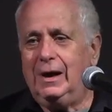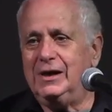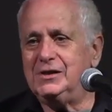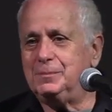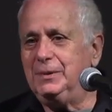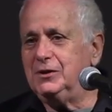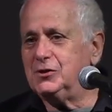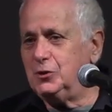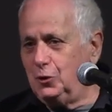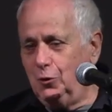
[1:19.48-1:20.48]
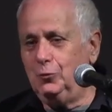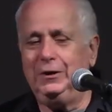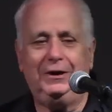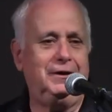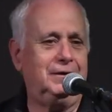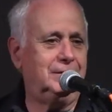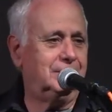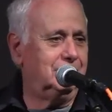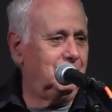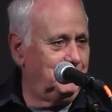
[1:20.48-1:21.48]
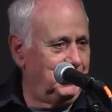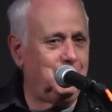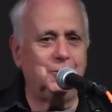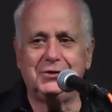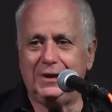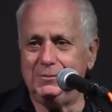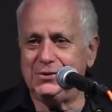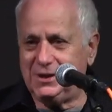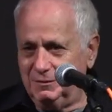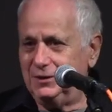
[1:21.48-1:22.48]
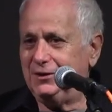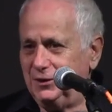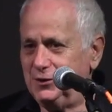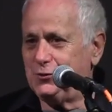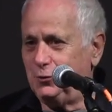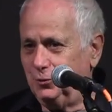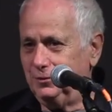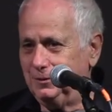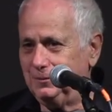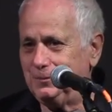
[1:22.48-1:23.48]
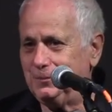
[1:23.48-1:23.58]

I speak slowly, not because I'm 70 years old.